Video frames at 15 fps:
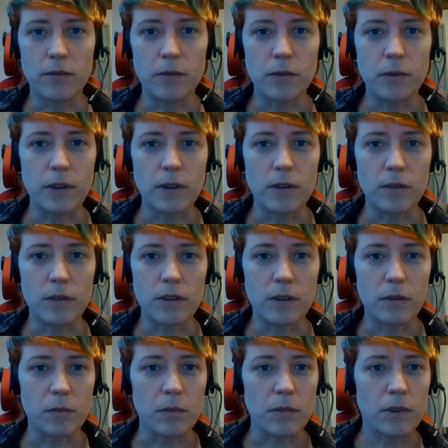if we got
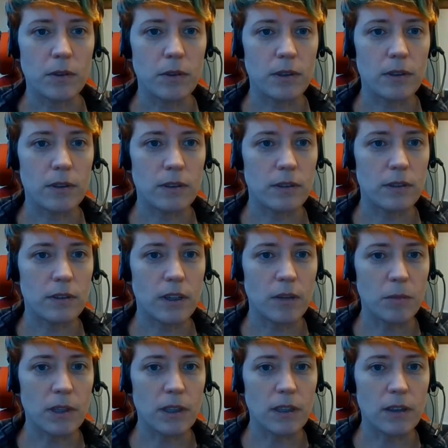some questions
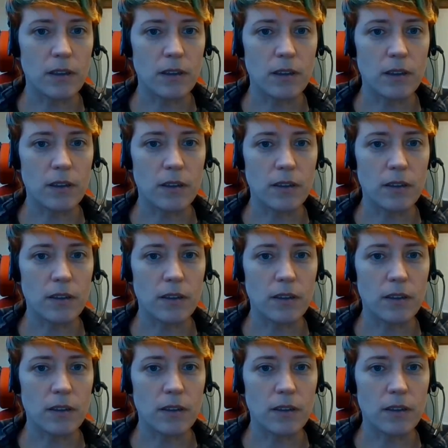coming in.